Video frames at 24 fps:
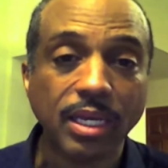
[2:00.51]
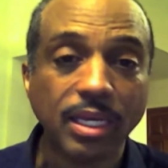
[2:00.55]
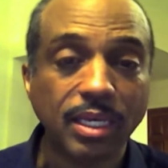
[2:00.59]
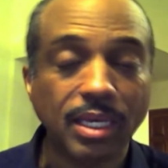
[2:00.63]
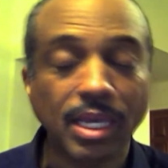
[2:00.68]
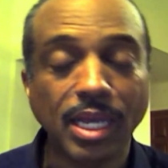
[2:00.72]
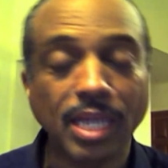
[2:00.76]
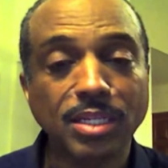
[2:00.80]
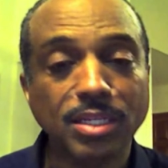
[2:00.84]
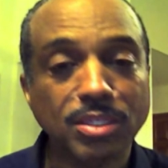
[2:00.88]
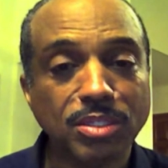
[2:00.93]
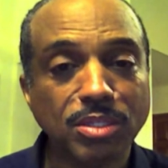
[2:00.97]

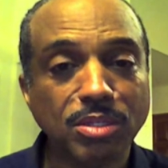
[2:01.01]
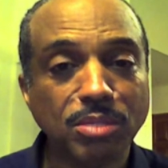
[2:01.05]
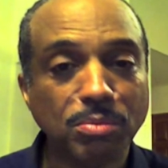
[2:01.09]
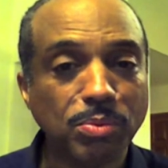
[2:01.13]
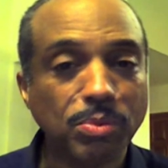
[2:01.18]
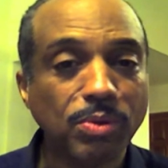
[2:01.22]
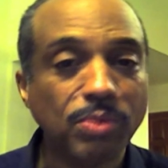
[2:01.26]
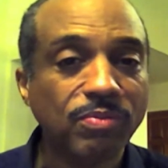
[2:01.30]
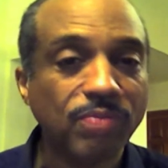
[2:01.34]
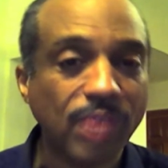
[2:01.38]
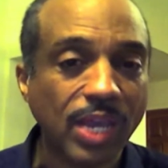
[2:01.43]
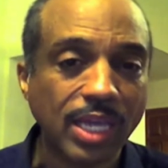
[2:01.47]
against the
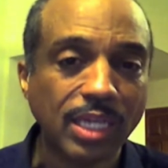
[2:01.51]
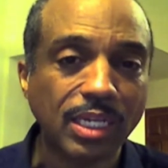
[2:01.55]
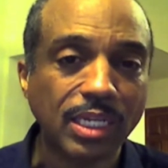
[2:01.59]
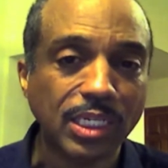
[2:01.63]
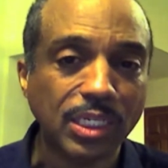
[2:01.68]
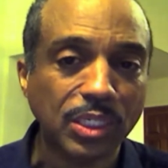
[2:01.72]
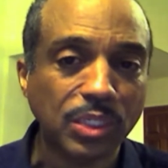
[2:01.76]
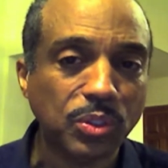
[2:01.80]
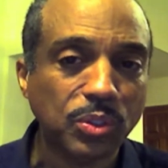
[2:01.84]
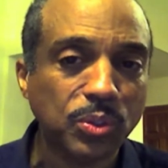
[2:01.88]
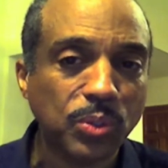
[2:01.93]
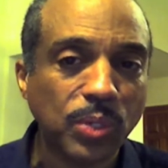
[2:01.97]

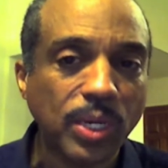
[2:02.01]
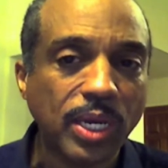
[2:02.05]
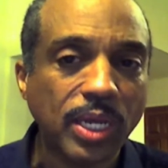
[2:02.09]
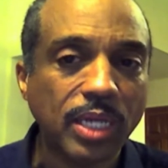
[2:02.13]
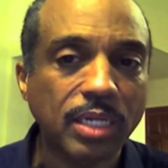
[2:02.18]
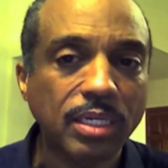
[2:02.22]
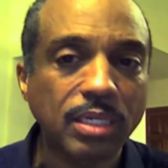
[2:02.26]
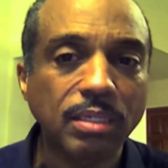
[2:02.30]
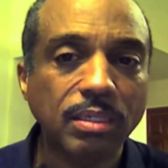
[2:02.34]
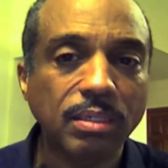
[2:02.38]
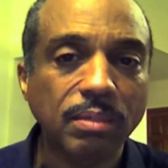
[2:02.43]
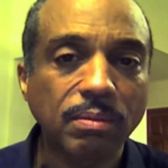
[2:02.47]
prevailing
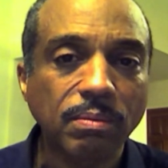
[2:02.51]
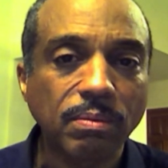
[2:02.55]
trend.